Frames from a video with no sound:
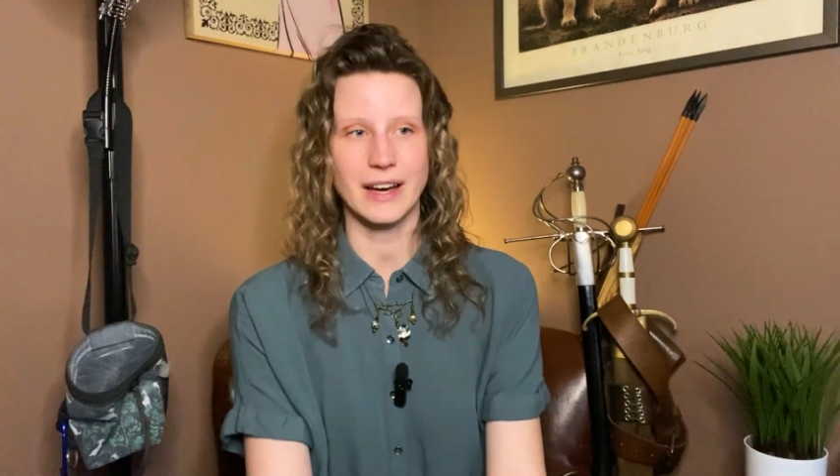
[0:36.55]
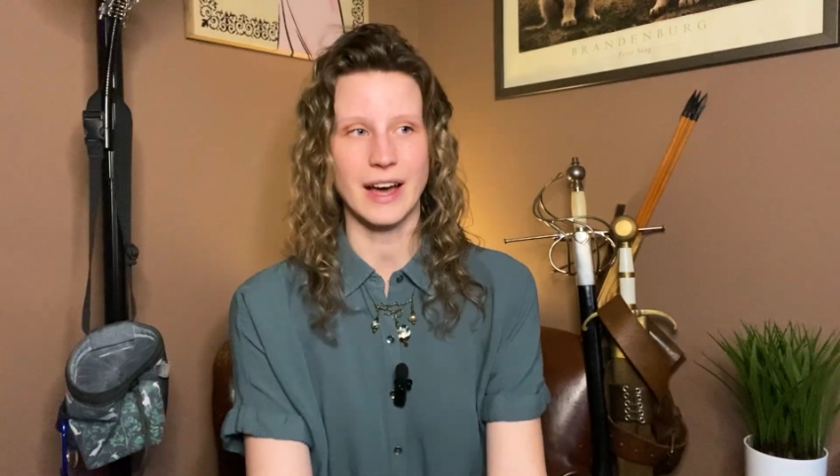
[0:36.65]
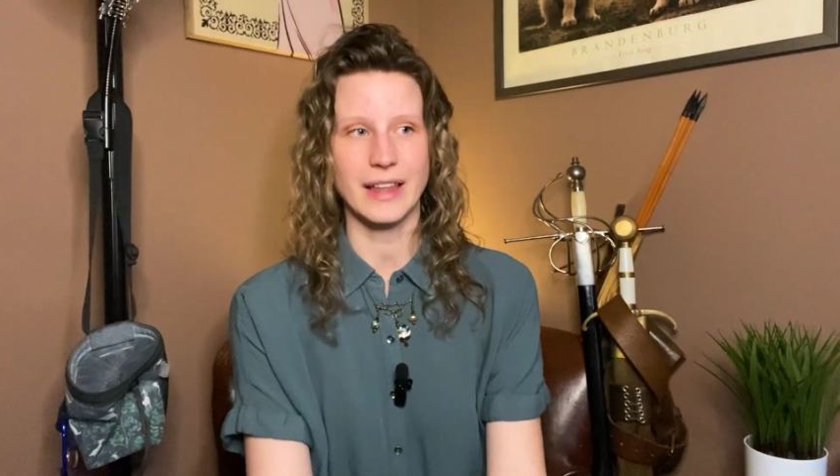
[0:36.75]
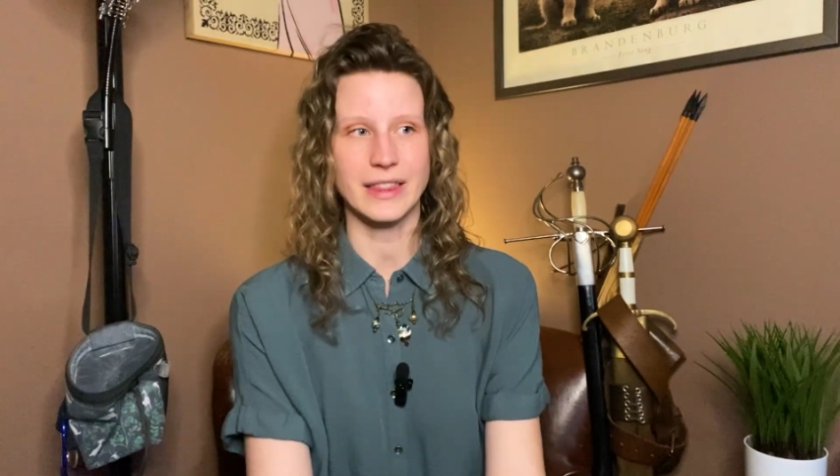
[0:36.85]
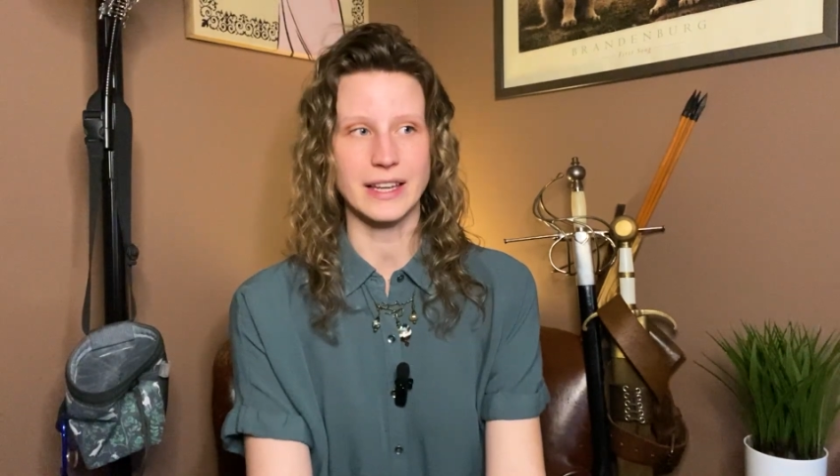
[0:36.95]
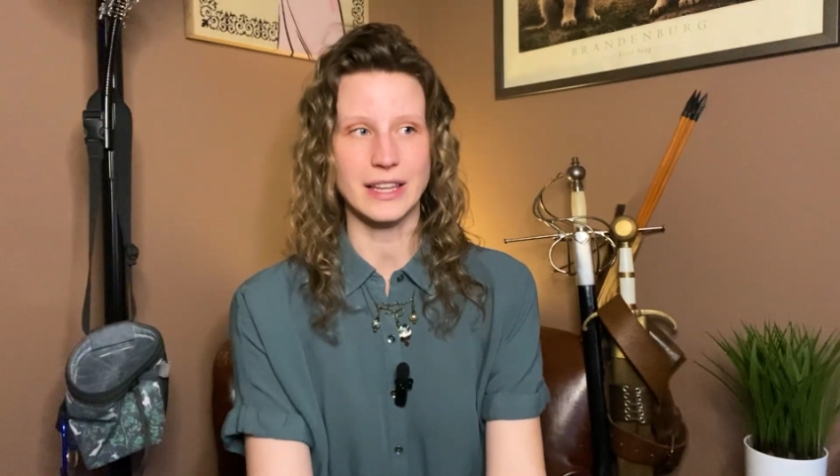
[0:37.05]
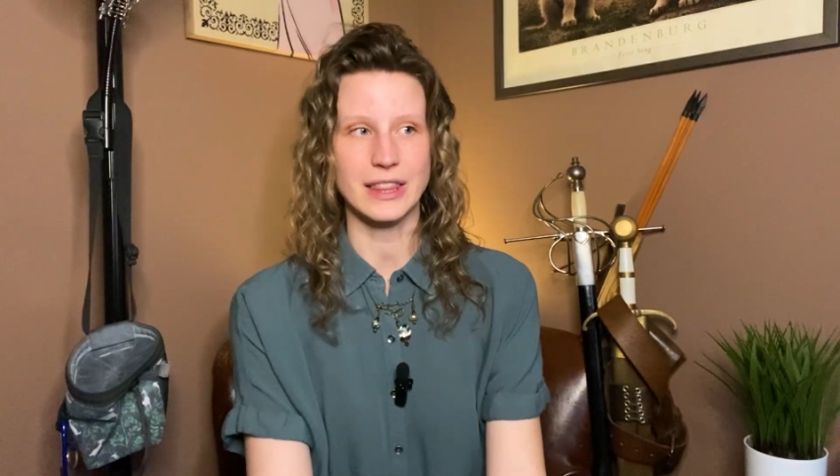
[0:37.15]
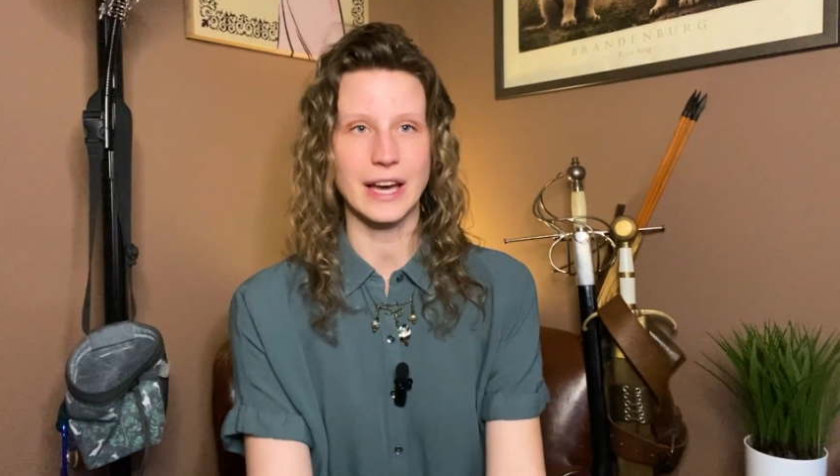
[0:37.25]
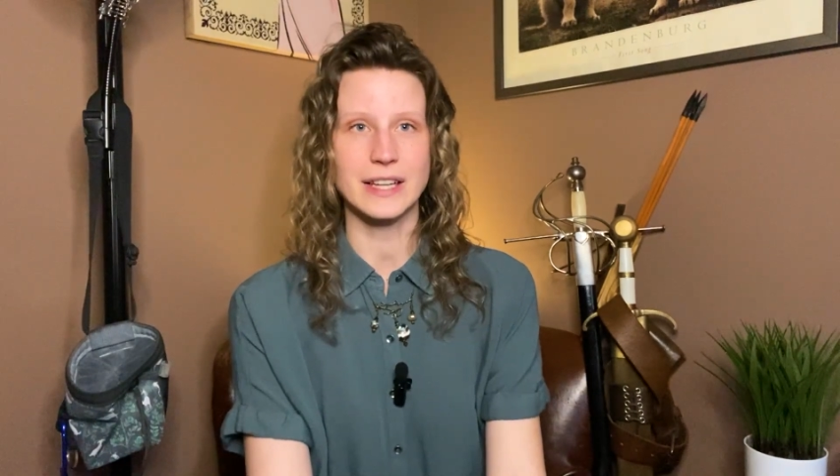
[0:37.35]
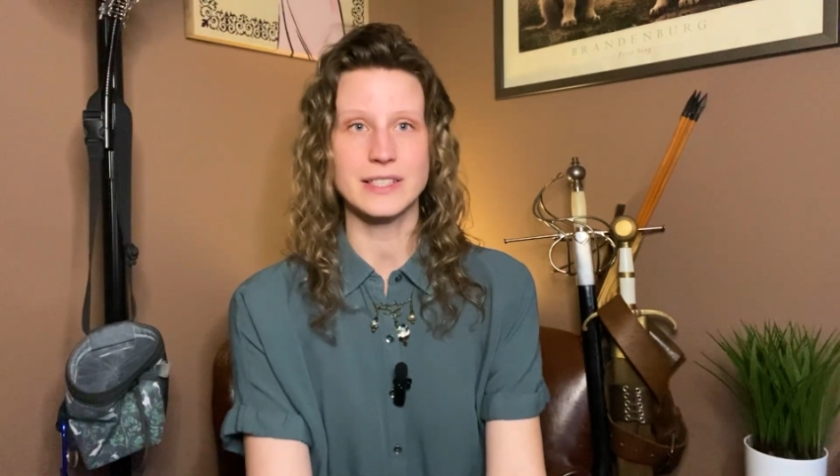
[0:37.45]
I think
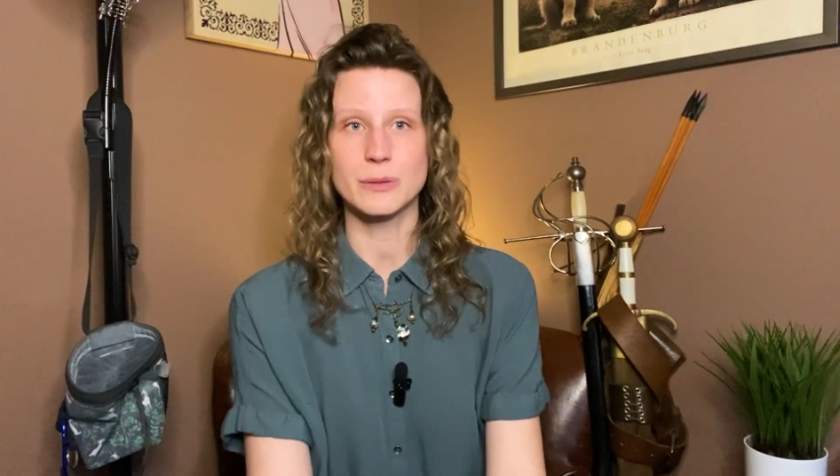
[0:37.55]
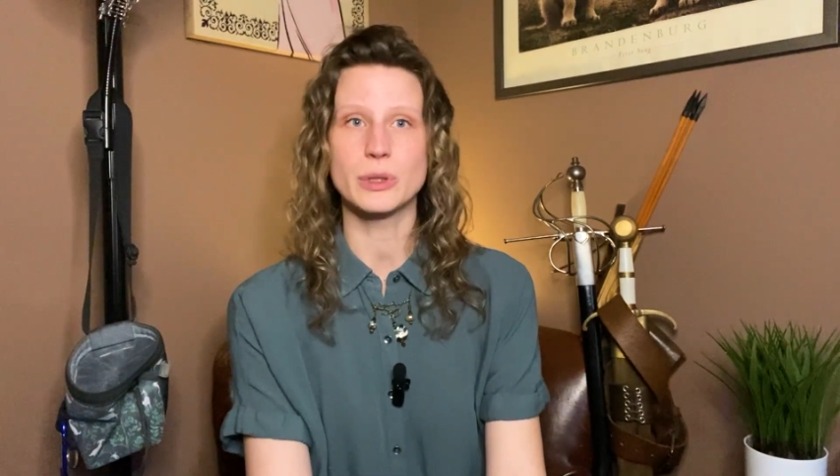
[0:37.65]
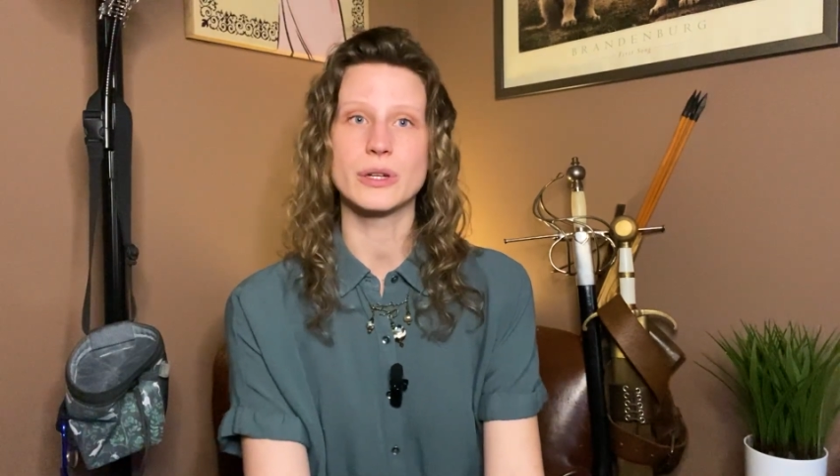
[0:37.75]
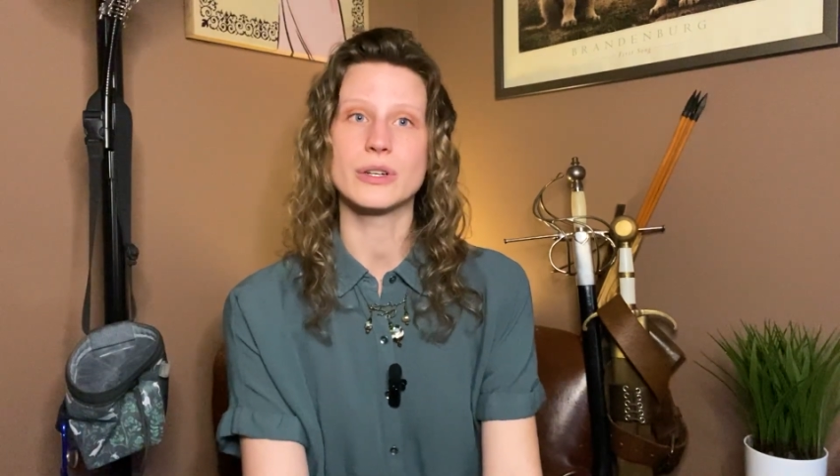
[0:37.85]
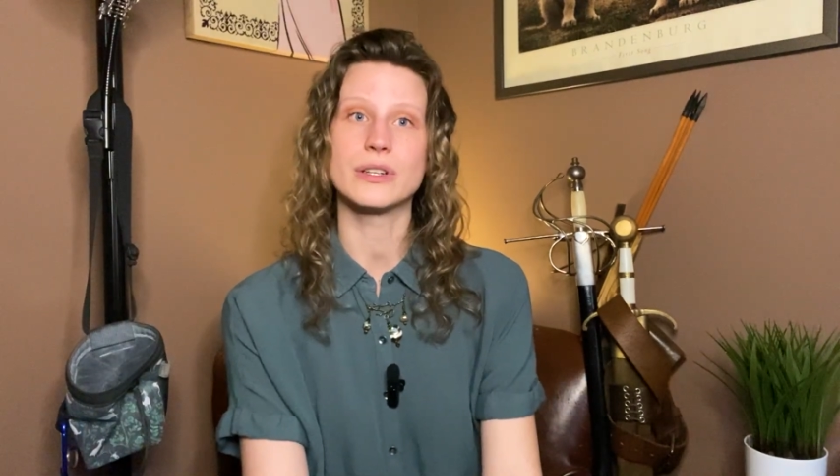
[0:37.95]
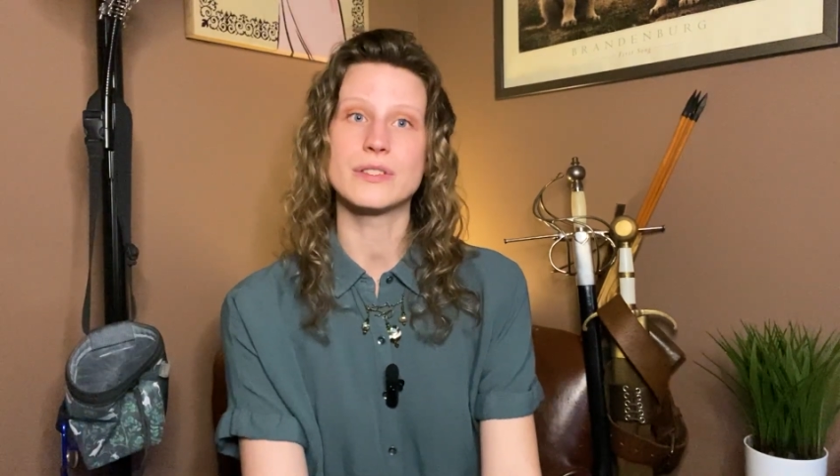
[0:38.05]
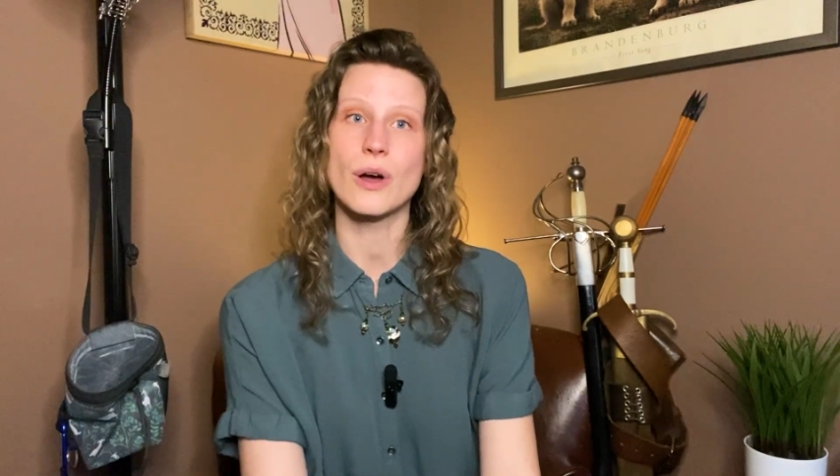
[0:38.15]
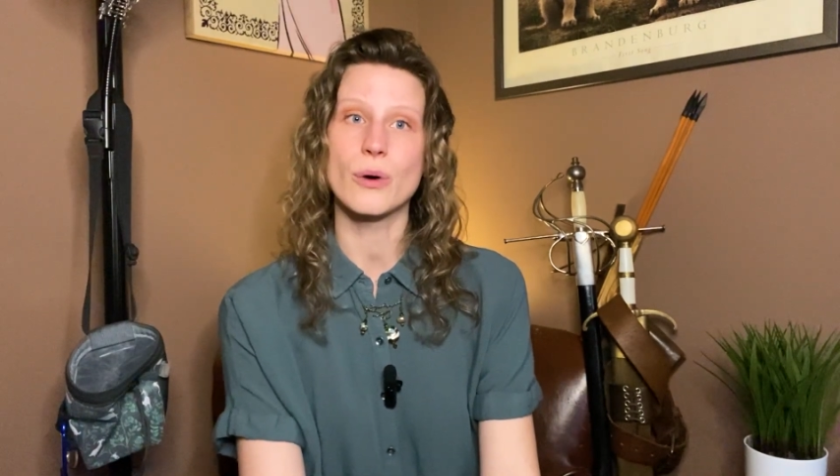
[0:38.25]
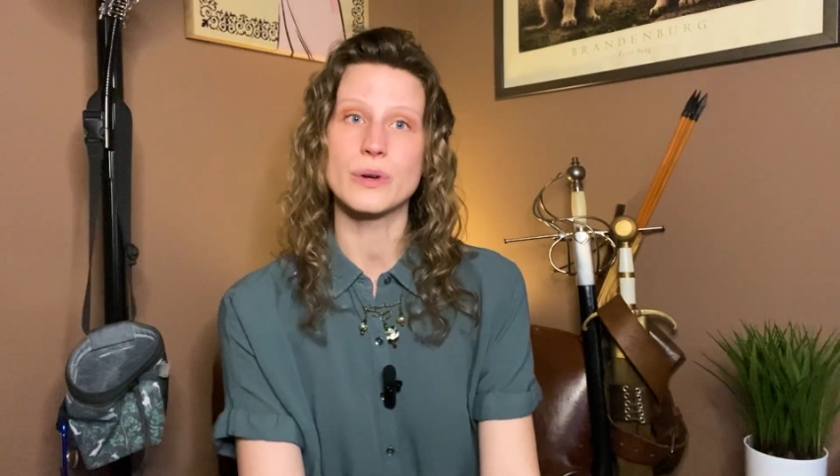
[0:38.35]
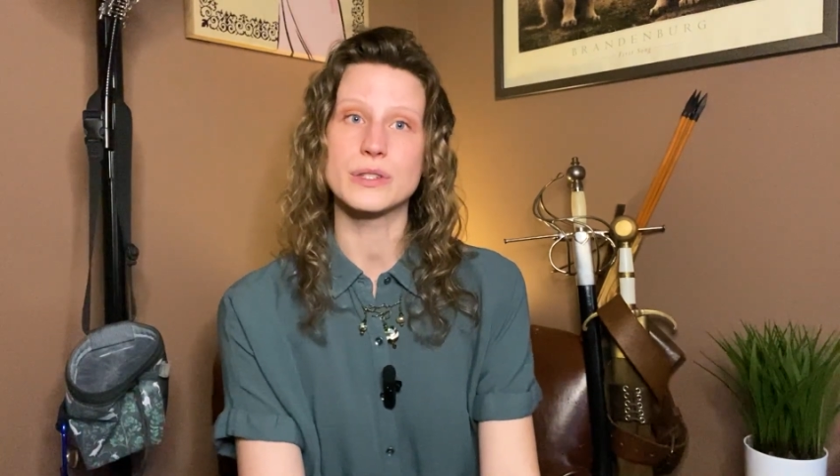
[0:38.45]
that siblinghood is
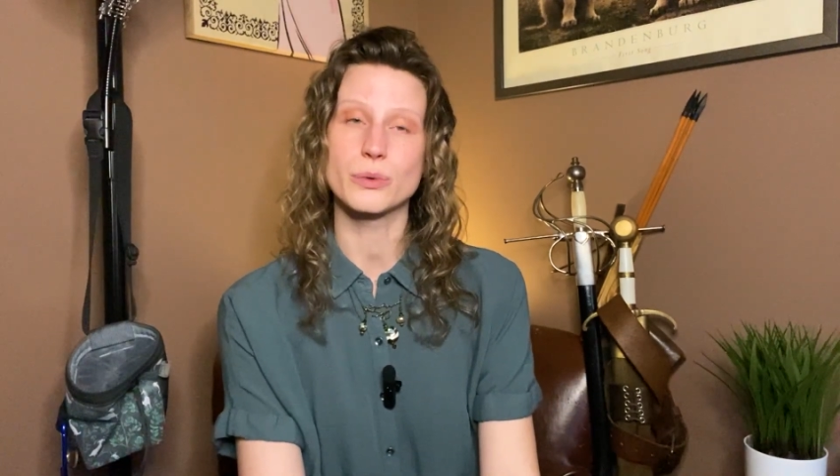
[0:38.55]
always